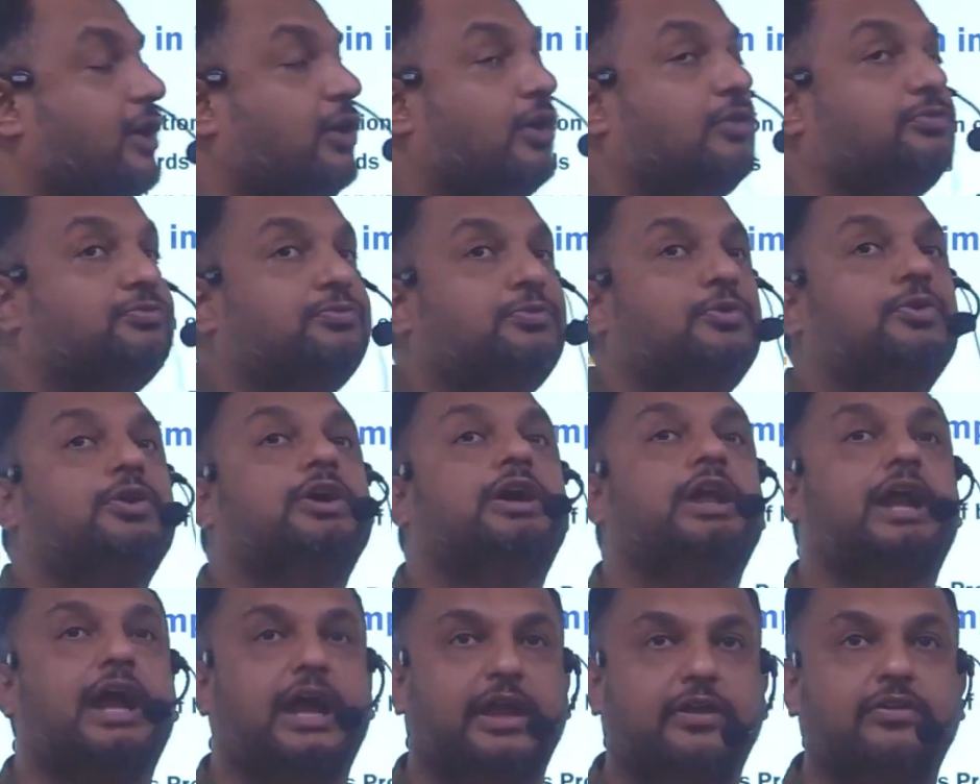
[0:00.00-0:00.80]
of food
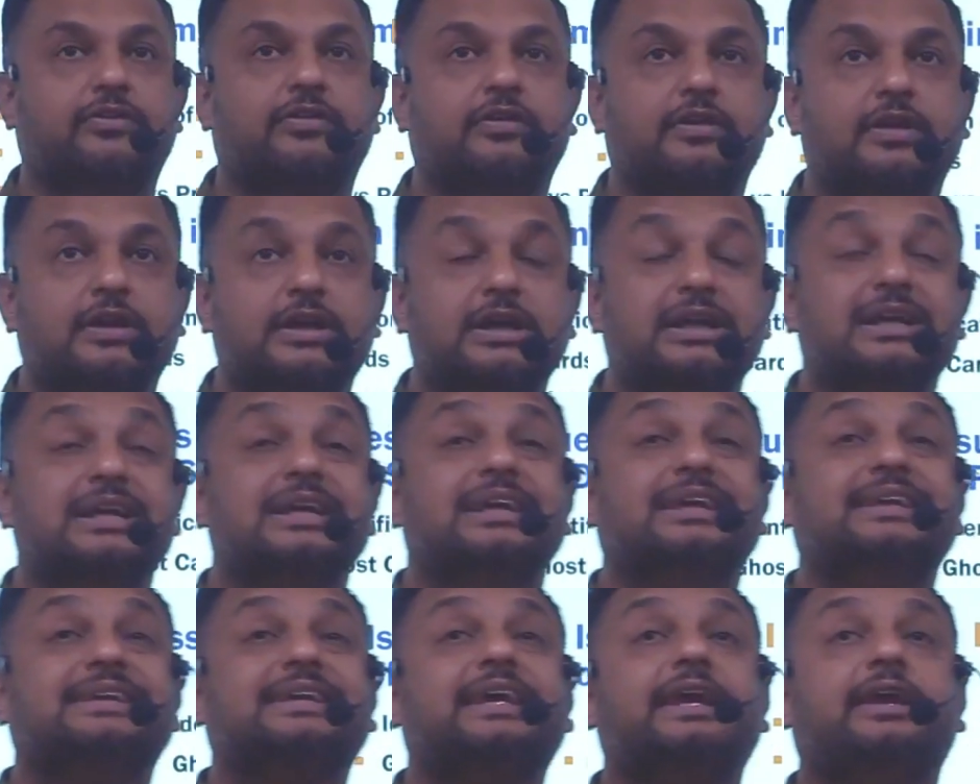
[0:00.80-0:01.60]
grains.
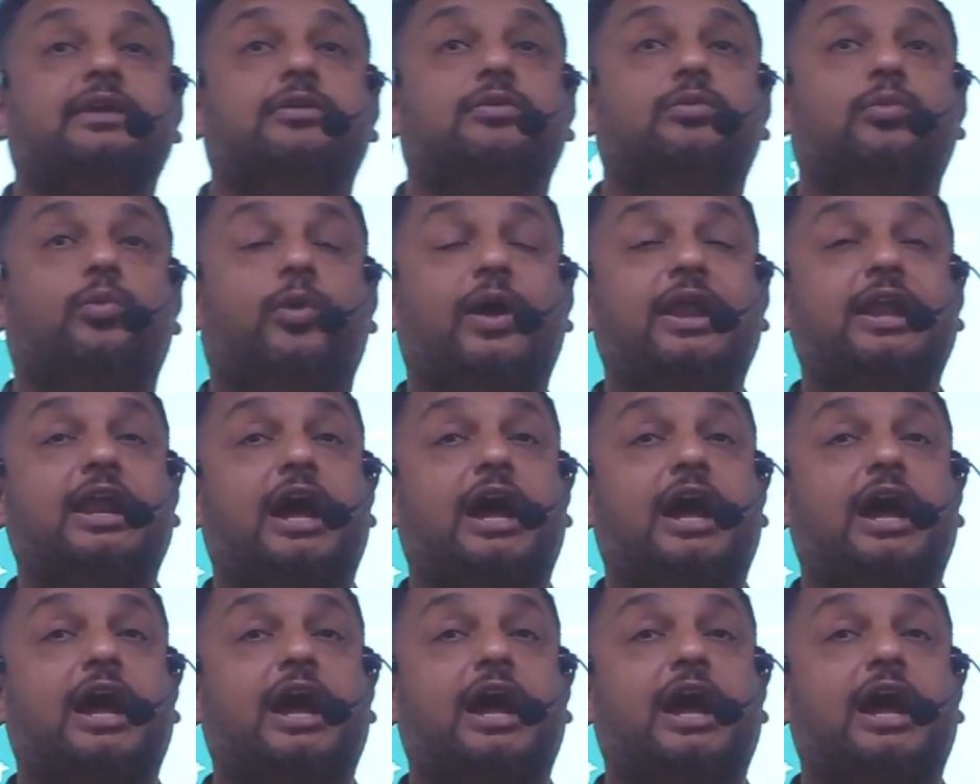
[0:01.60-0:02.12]
See, while